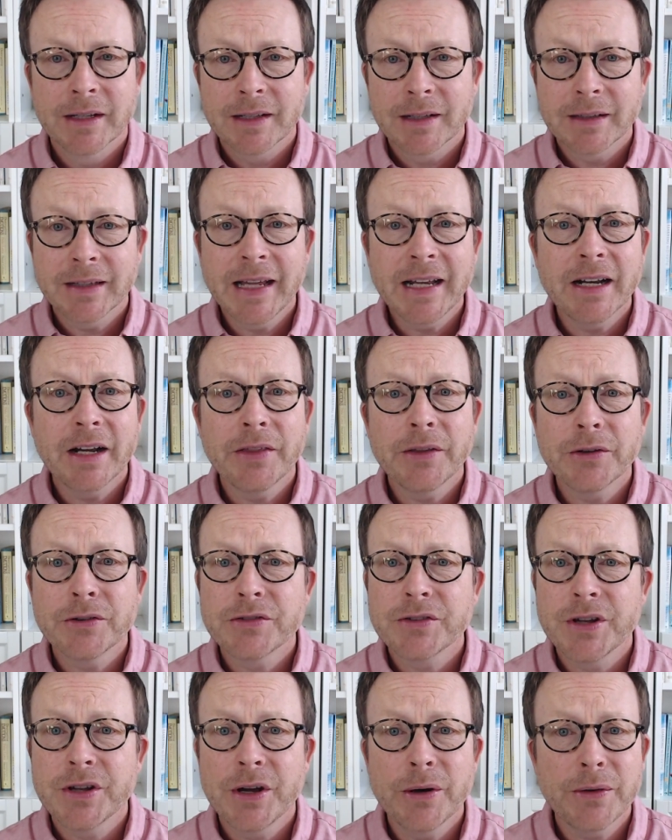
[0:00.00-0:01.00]
let others
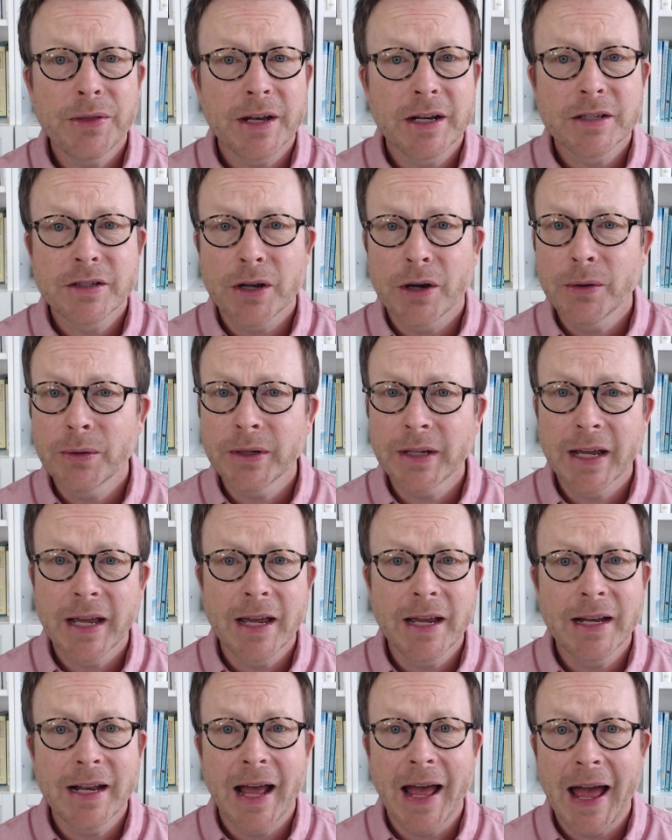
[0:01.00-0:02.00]
know that it's
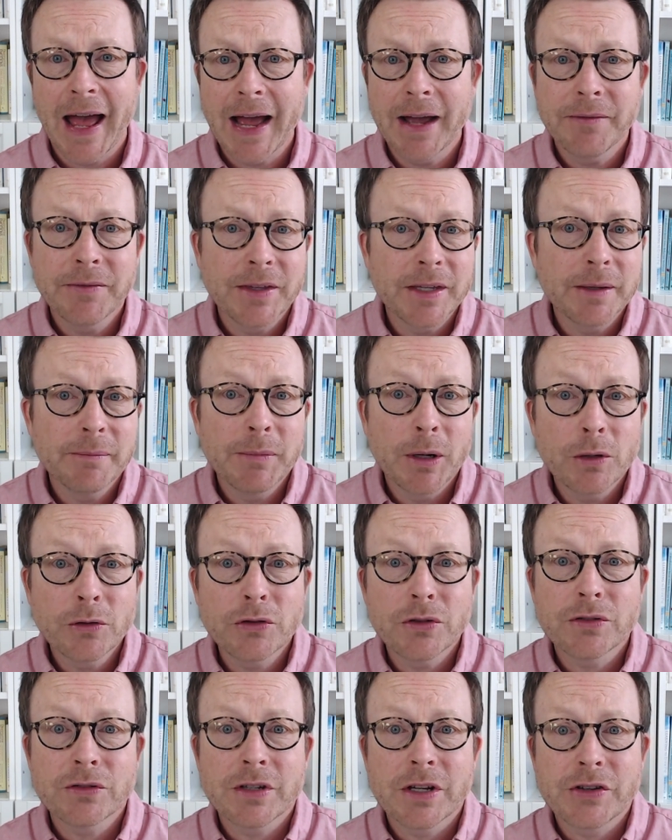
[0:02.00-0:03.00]
okay to have the
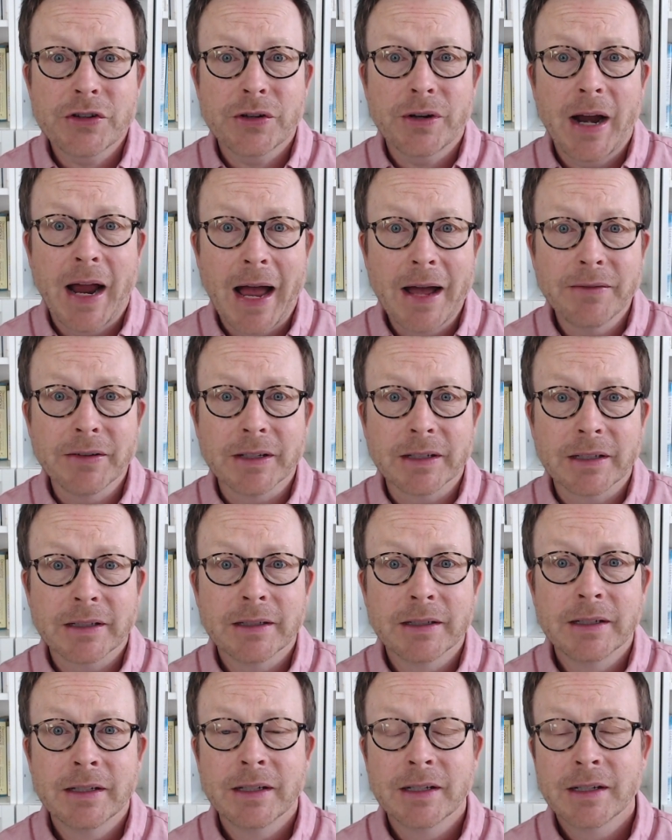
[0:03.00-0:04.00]
emotions that you're having.
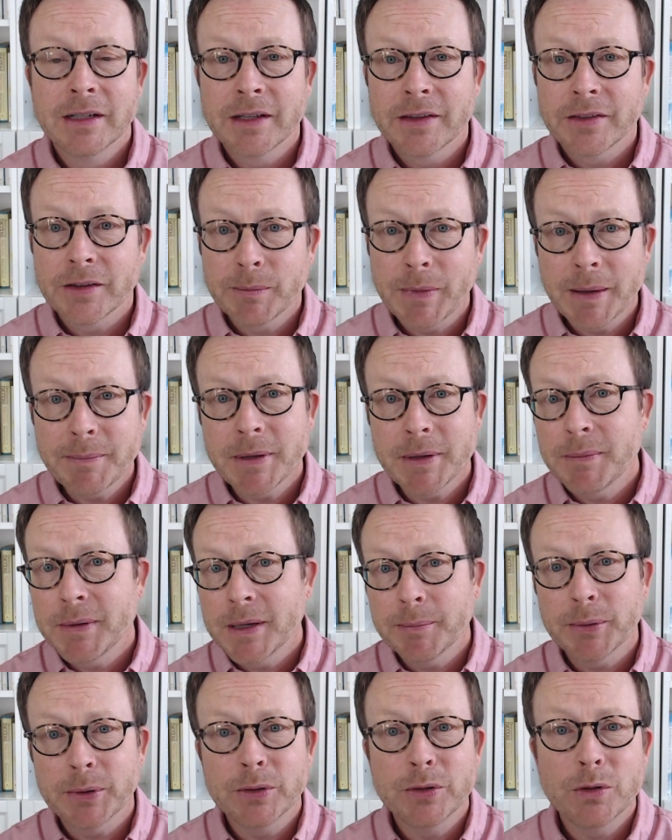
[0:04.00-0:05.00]
There might be
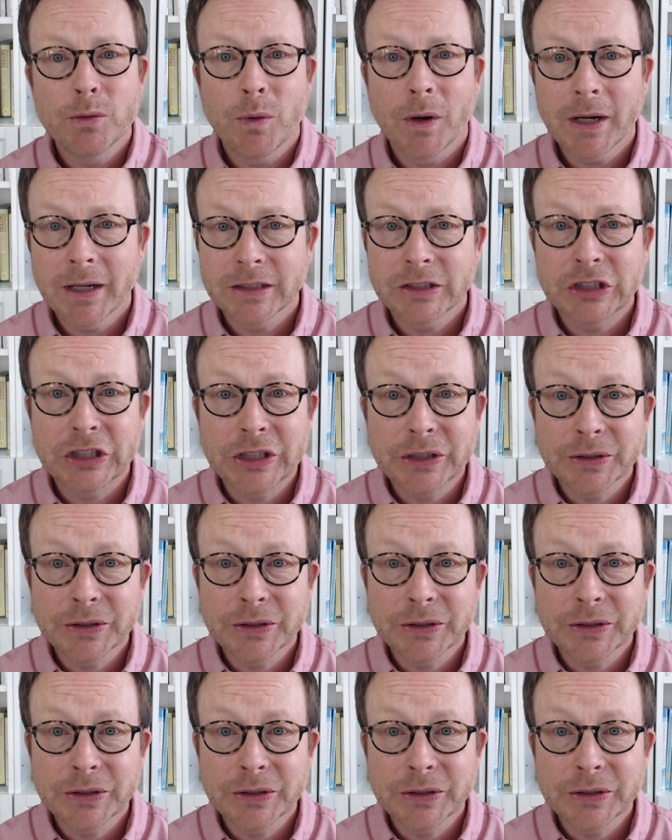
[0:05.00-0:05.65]
people who want to cheer